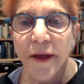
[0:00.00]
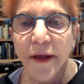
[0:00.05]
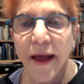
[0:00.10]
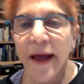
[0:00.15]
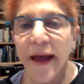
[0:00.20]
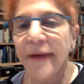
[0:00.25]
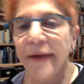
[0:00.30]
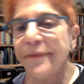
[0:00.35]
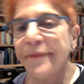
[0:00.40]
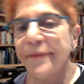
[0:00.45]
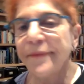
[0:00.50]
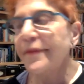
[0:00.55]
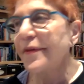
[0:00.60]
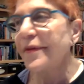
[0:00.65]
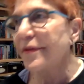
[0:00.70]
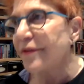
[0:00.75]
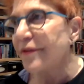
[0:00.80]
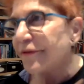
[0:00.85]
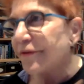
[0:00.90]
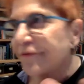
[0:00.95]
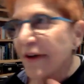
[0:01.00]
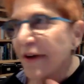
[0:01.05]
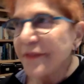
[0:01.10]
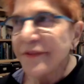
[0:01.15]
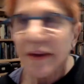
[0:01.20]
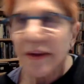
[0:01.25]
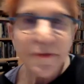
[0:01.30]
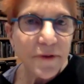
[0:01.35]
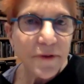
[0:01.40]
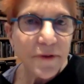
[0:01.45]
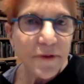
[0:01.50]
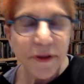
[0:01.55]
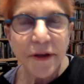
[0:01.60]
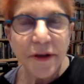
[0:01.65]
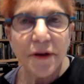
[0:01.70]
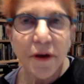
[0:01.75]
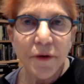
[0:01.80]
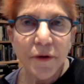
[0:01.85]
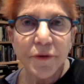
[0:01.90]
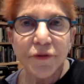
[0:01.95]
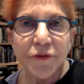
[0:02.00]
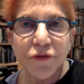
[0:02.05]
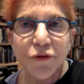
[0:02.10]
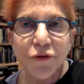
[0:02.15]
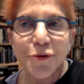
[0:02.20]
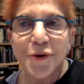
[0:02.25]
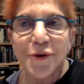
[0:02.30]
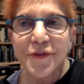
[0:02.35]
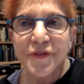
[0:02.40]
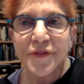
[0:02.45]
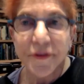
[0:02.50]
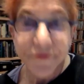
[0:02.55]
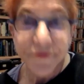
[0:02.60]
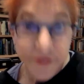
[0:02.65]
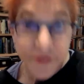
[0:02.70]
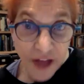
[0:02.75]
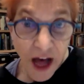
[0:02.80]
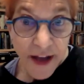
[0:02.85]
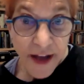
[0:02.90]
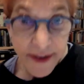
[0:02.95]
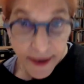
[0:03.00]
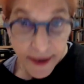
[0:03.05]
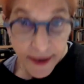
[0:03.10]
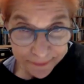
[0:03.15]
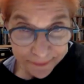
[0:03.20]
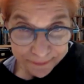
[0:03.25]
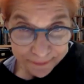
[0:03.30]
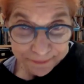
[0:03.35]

And the funding really goes towards the flying.